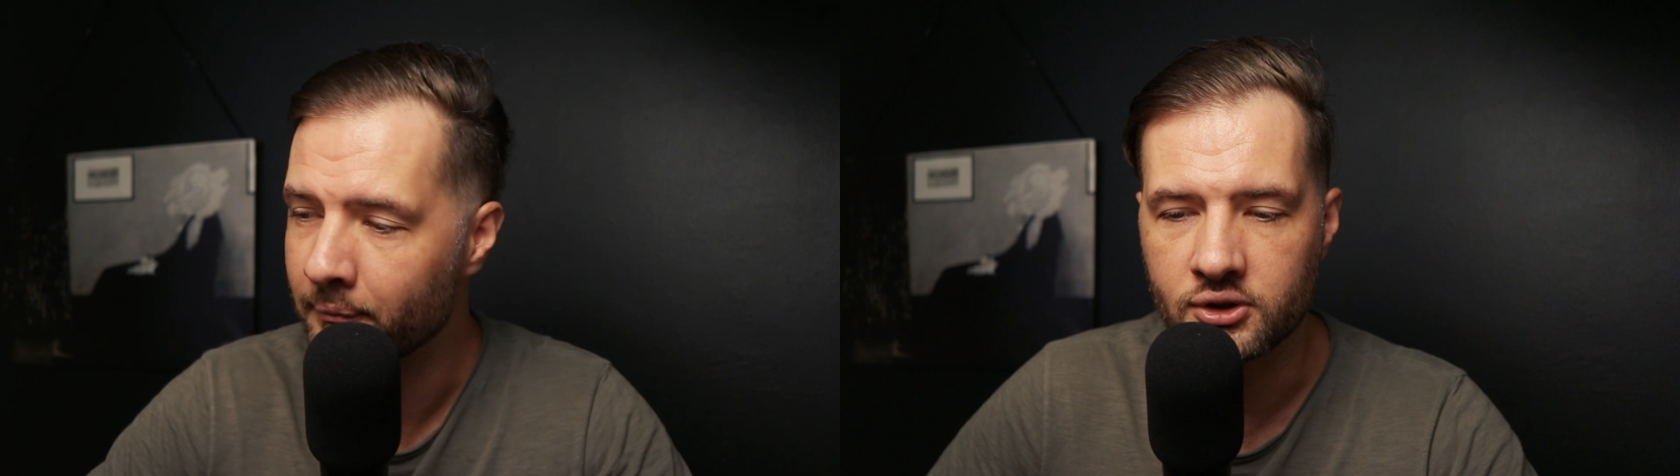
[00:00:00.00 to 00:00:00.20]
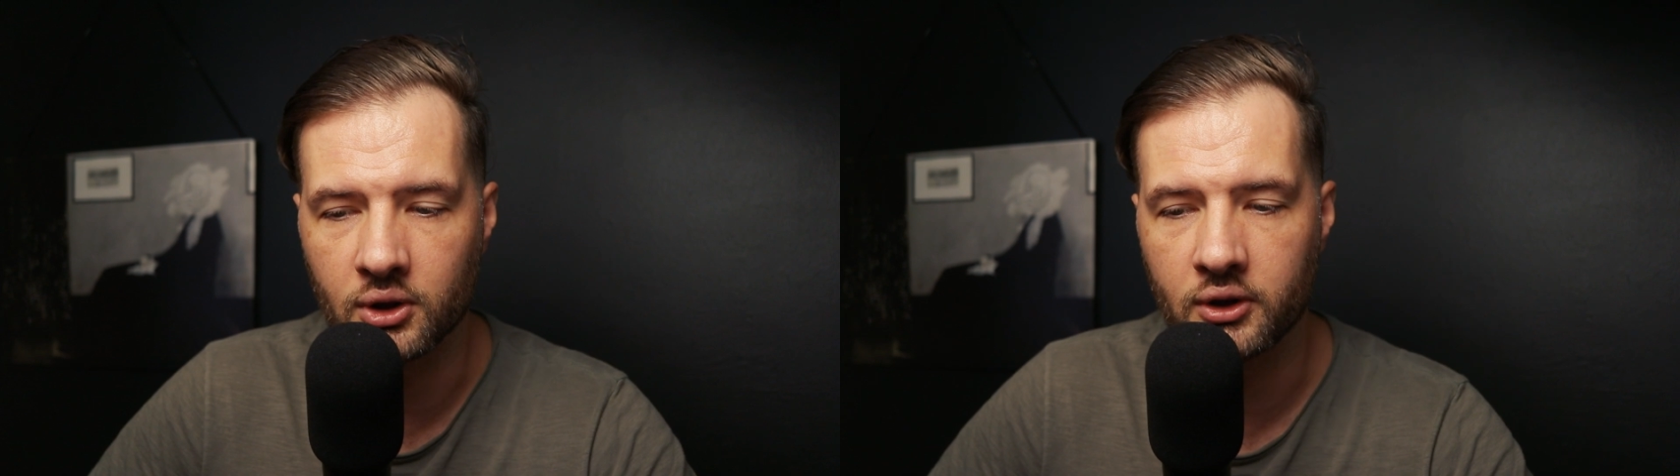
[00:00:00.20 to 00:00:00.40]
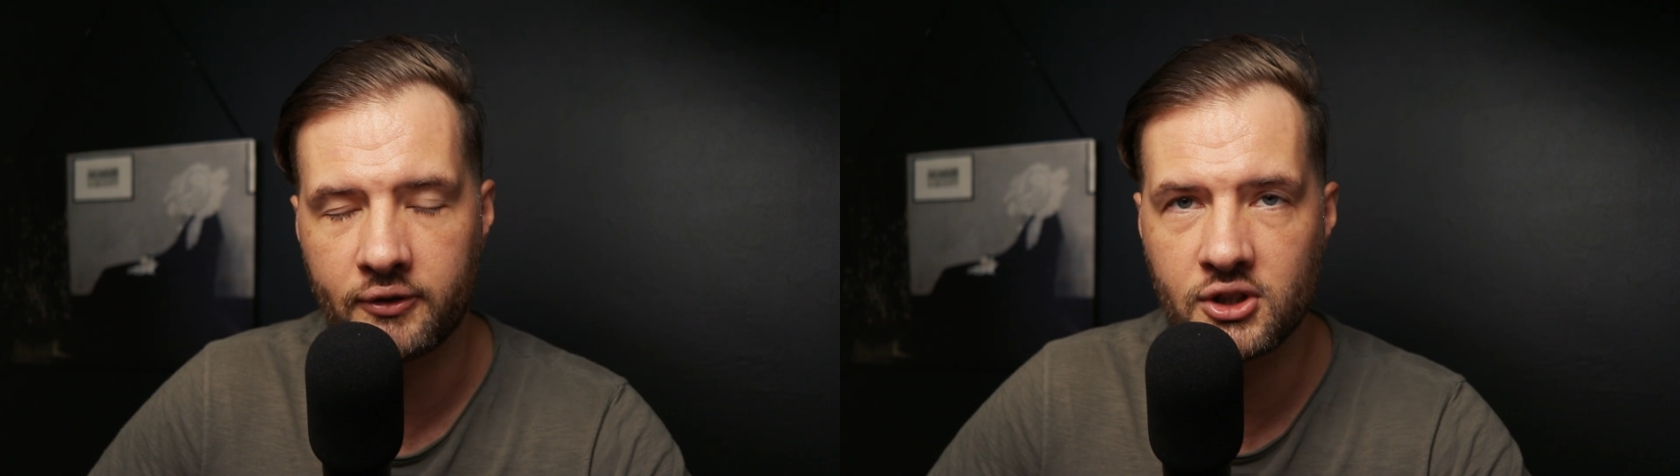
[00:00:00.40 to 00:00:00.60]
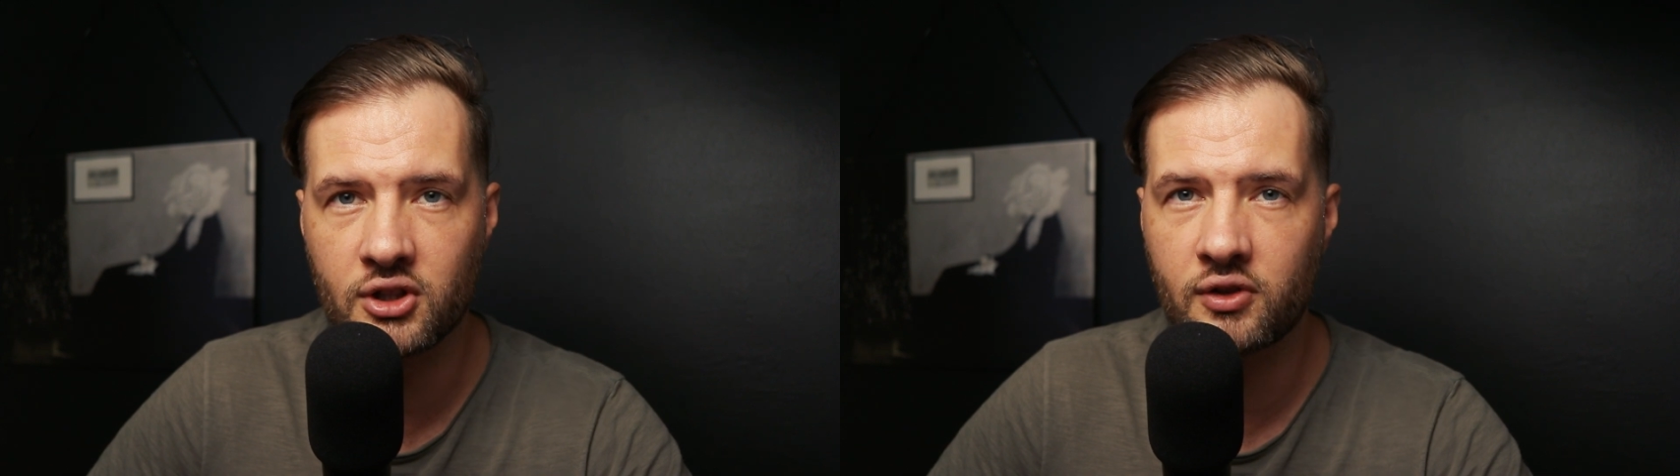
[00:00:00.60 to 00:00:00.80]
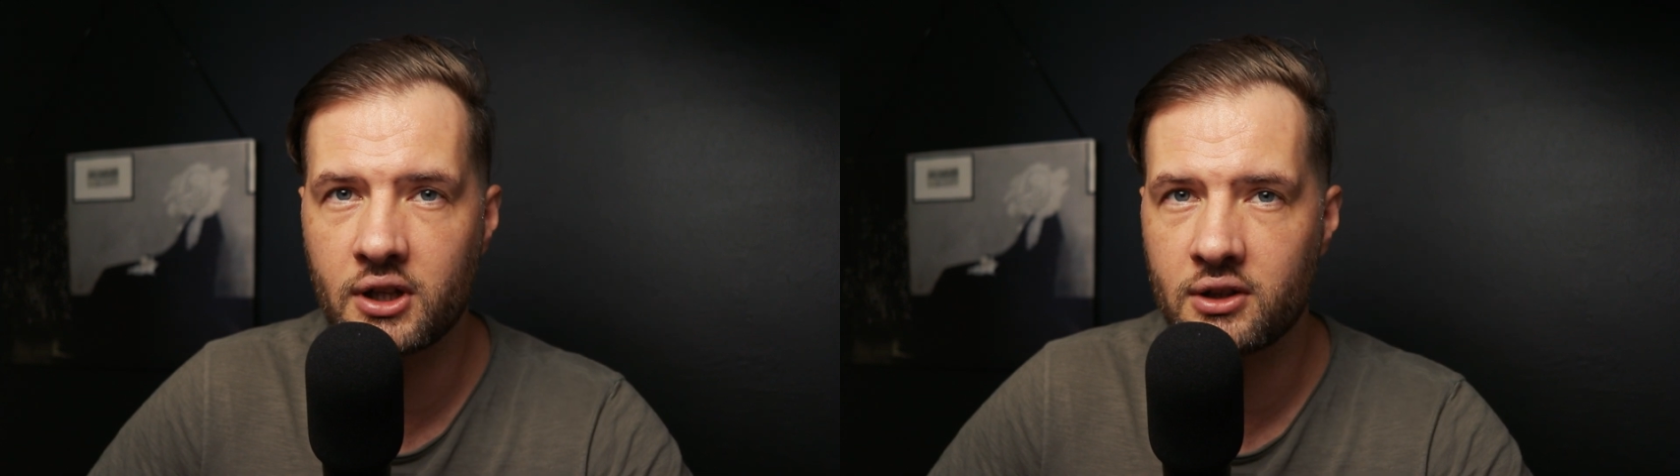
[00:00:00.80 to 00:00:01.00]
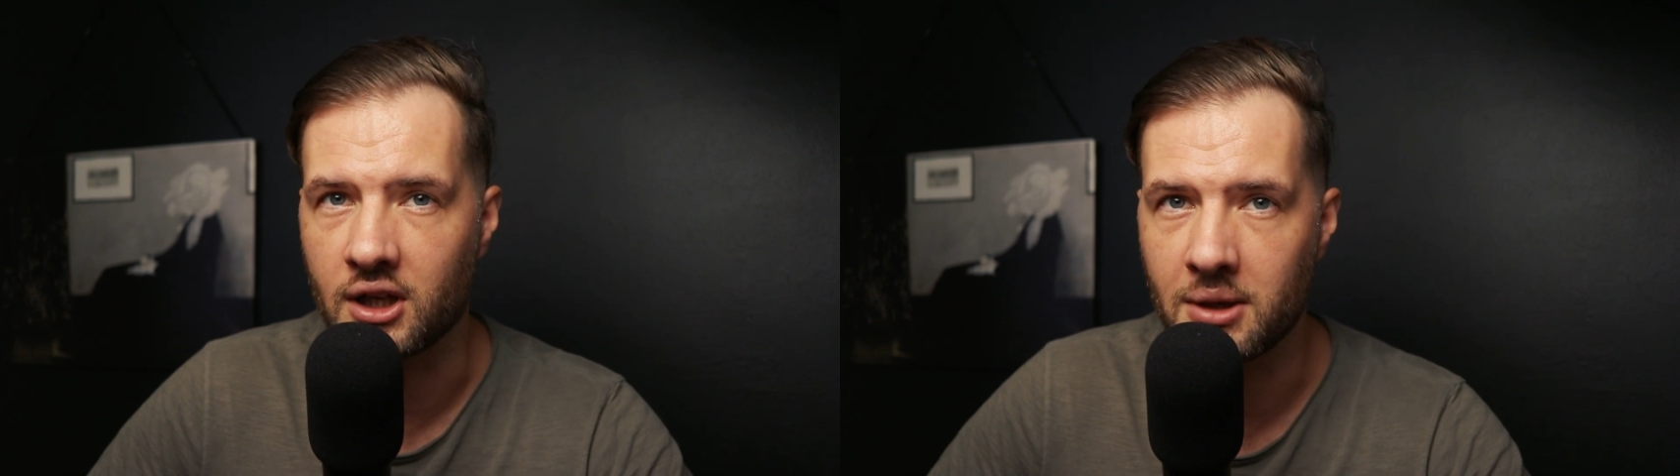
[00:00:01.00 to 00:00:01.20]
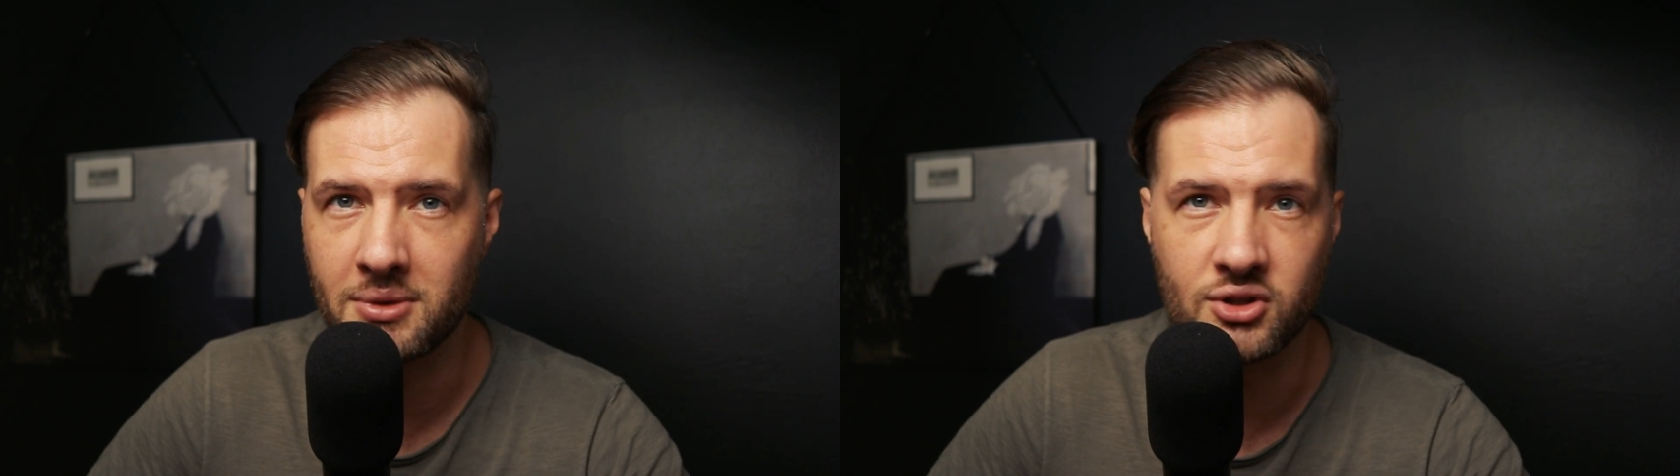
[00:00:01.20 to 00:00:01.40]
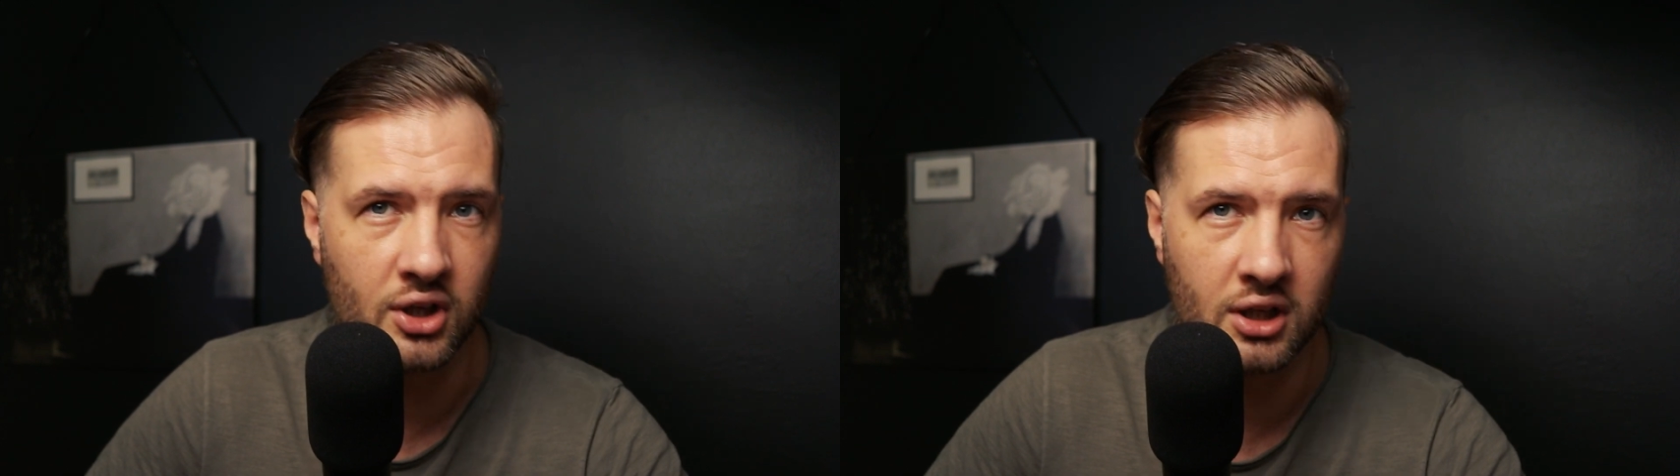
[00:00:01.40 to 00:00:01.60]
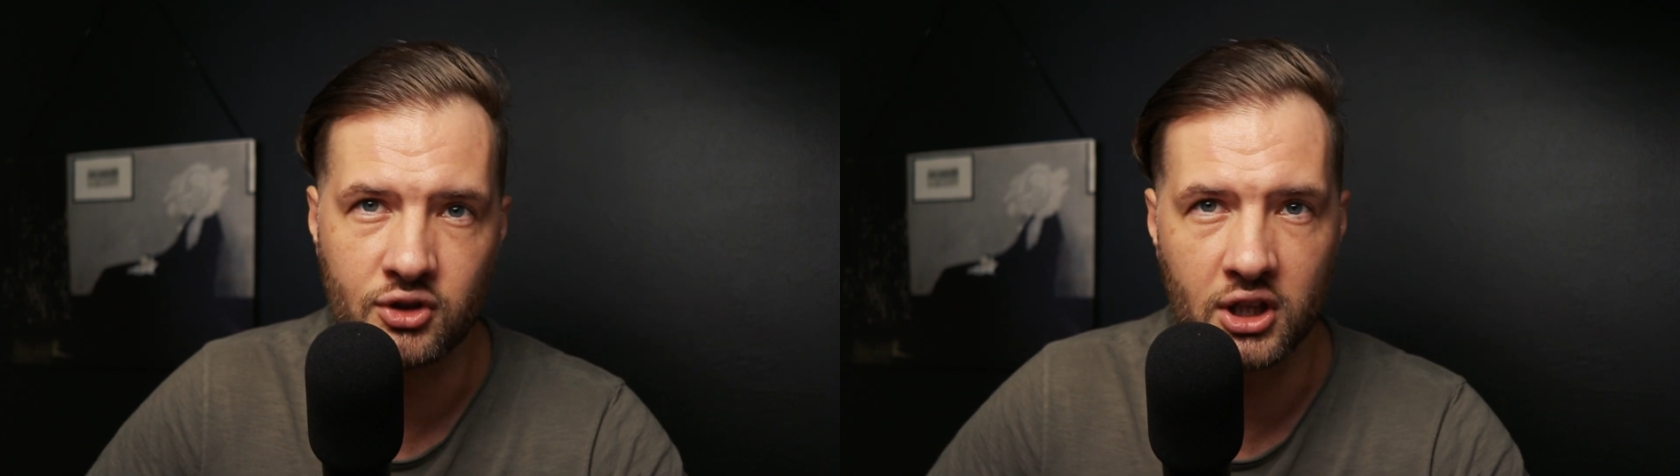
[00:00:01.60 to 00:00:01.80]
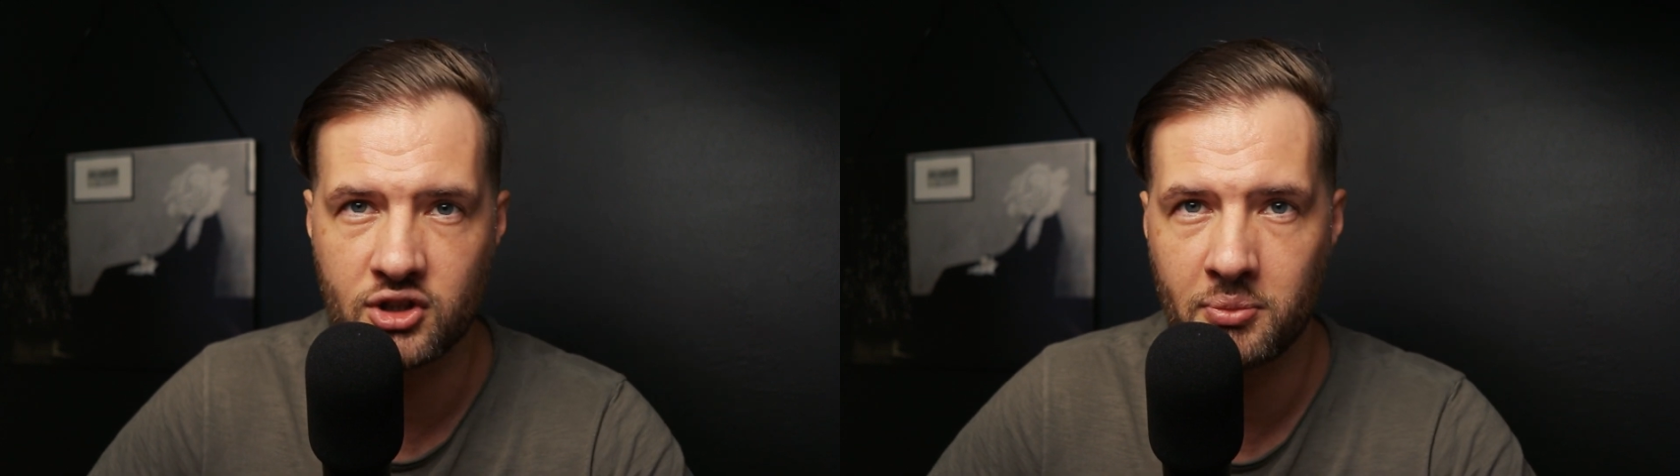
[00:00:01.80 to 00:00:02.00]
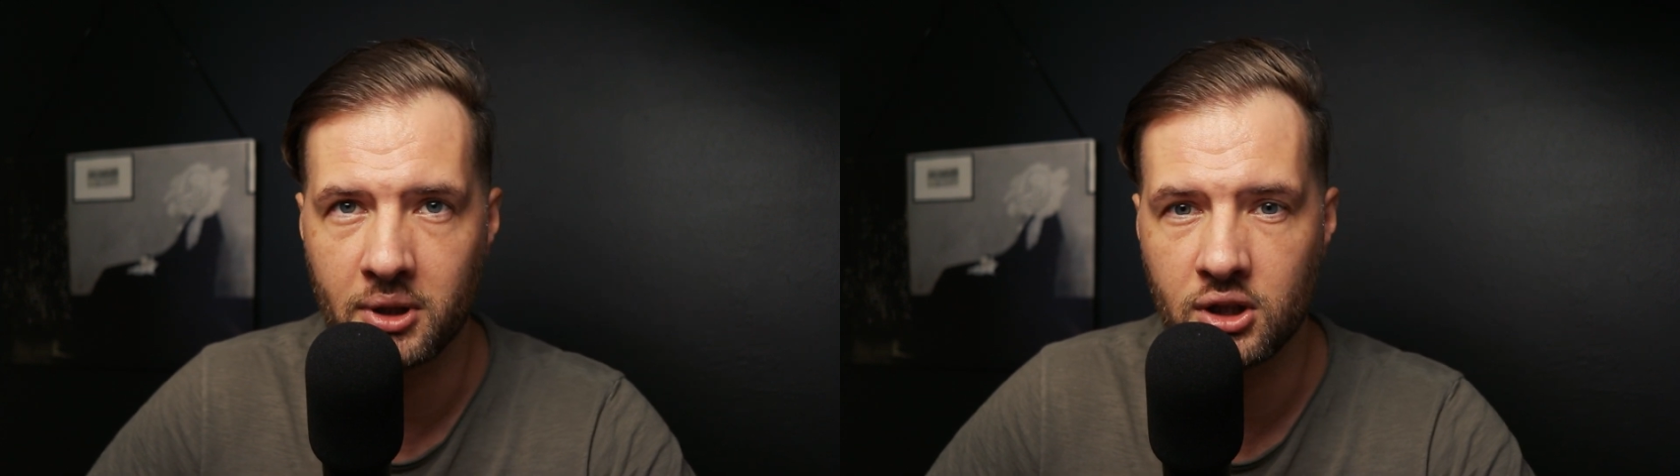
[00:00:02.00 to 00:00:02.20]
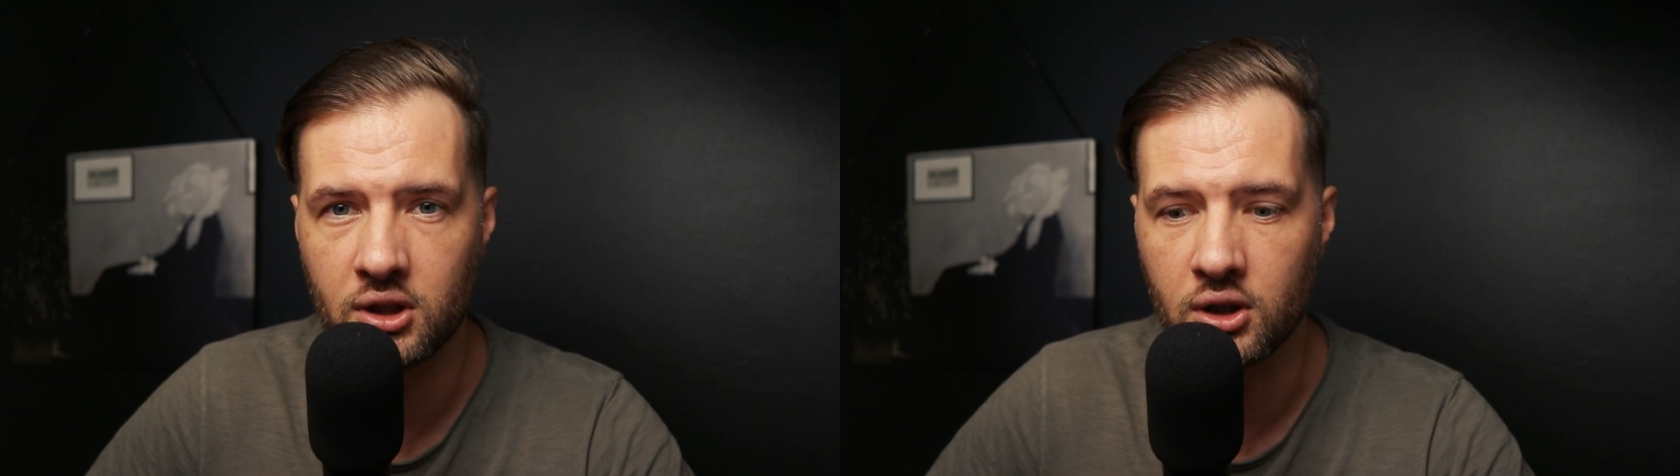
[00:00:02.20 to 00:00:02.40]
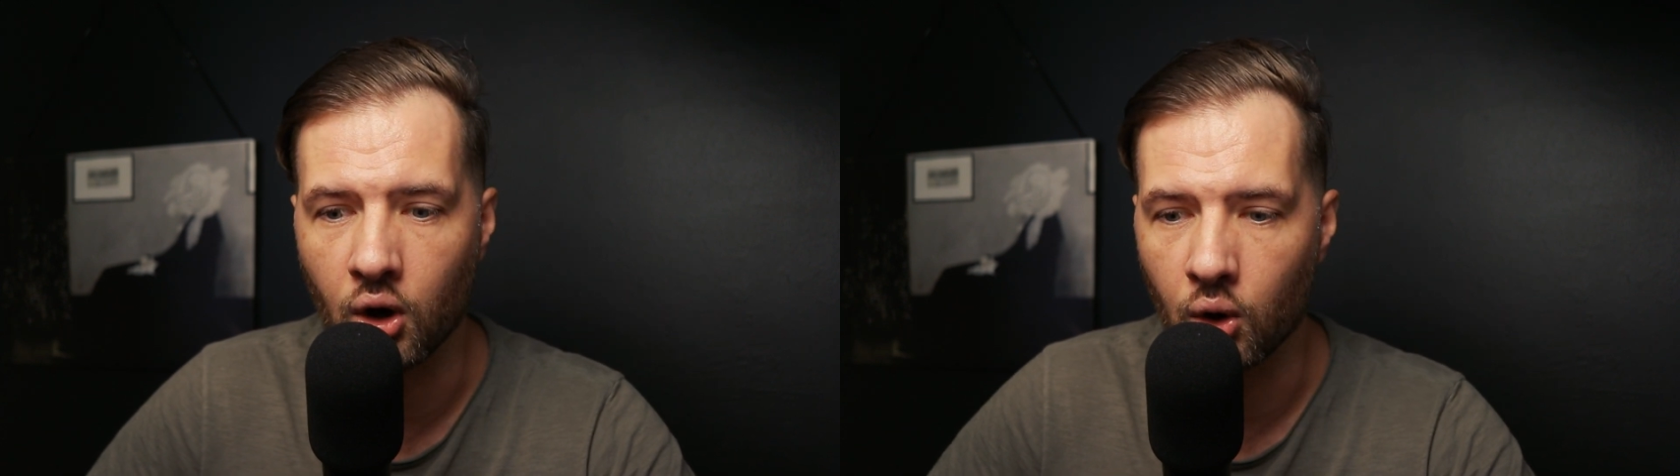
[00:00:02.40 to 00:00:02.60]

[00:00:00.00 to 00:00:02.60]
So if you generate image in ChatGPT